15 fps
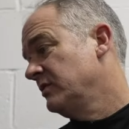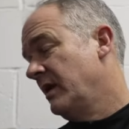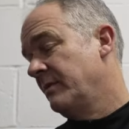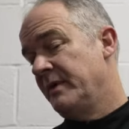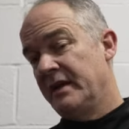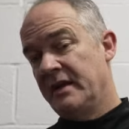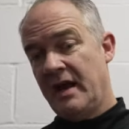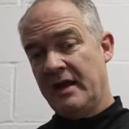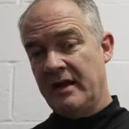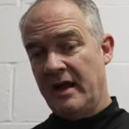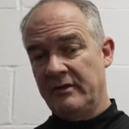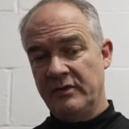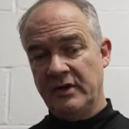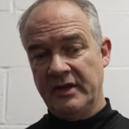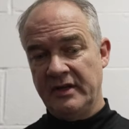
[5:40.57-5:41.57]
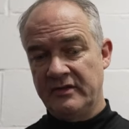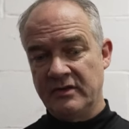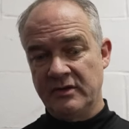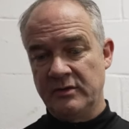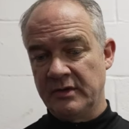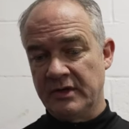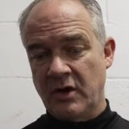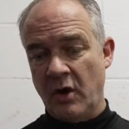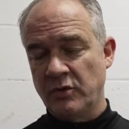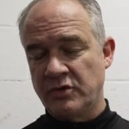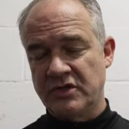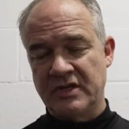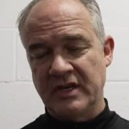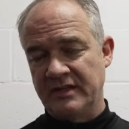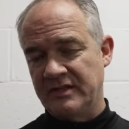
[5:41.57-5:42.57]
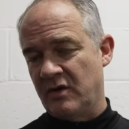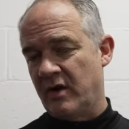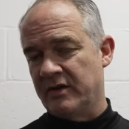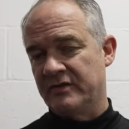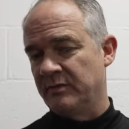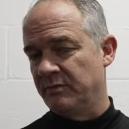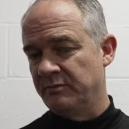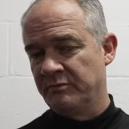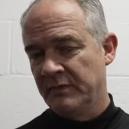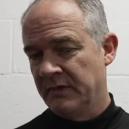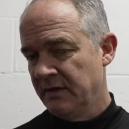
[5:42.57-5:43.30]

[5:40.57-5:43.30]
I mean, I really do. And Coach is awesome.